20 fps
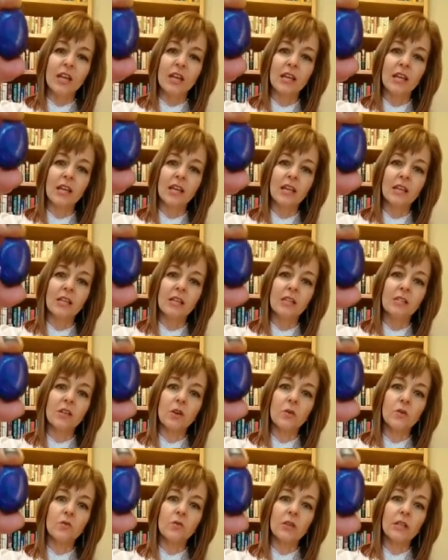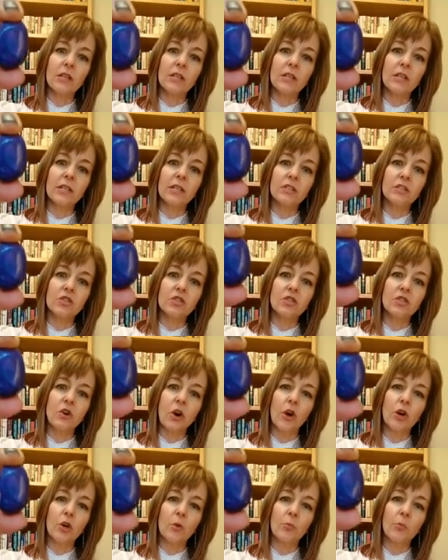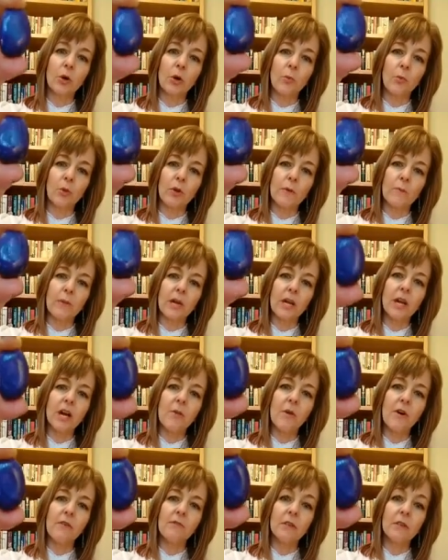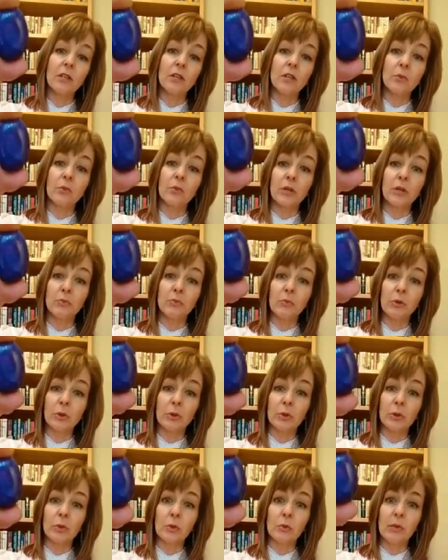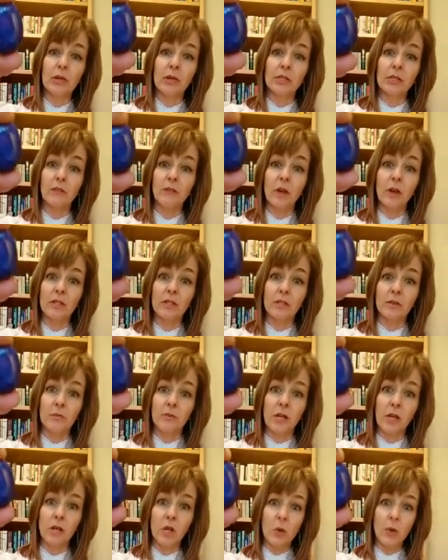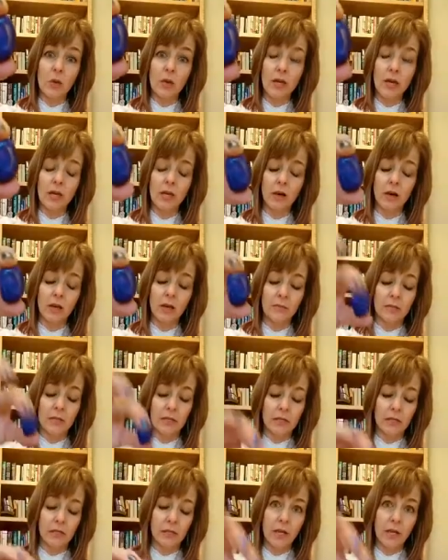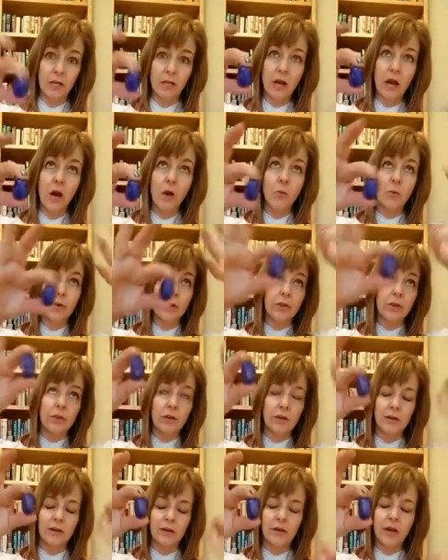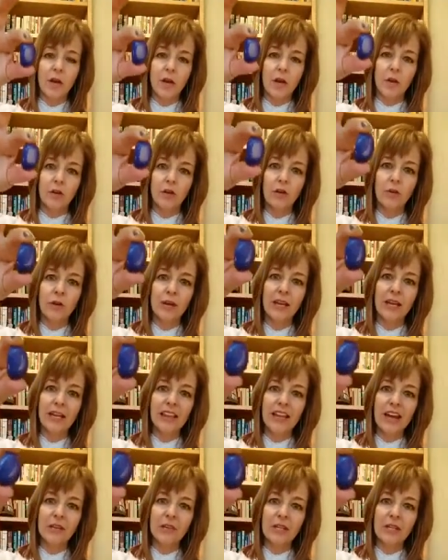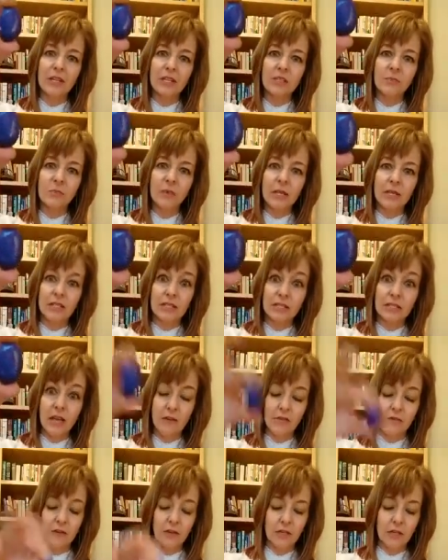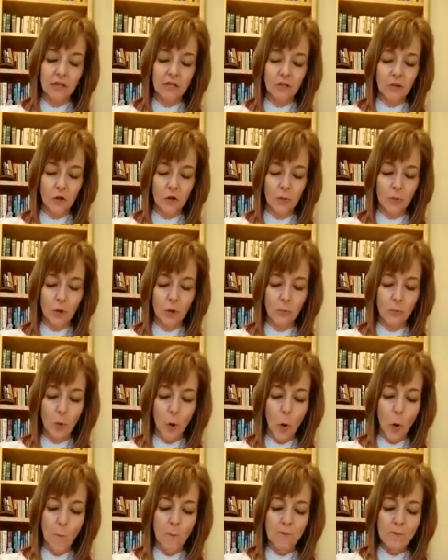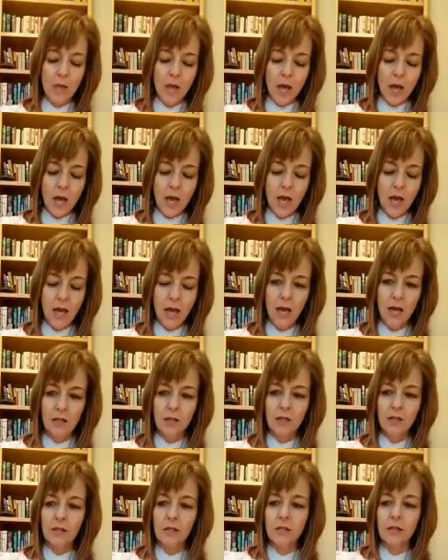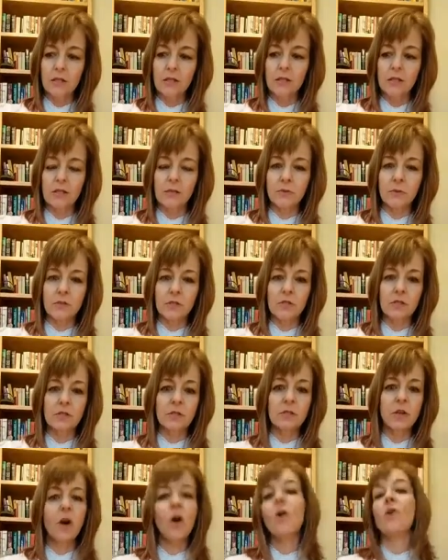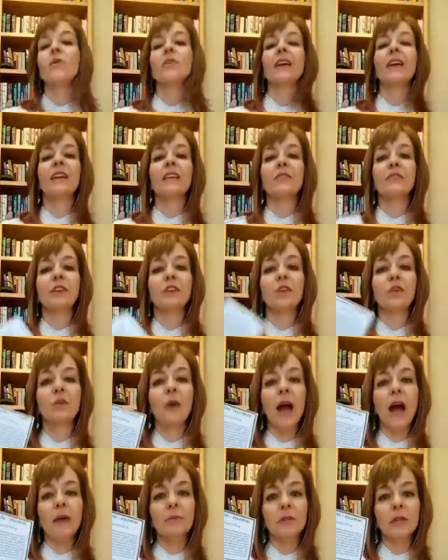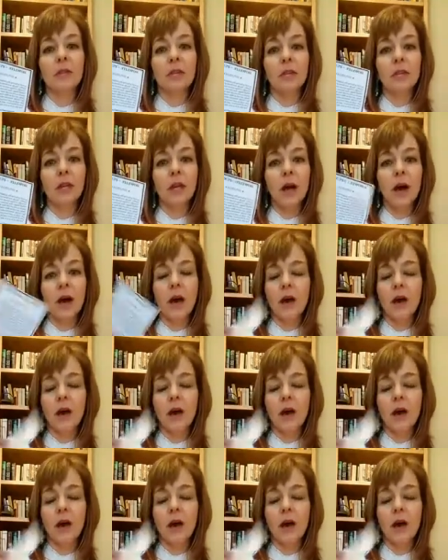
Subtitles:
is a really dark purple. It may come off a little bit blue because I've got some yellow light on me today to help with the gray cloudiness, but it's definitely dark purple. And this stone, I even grabbed the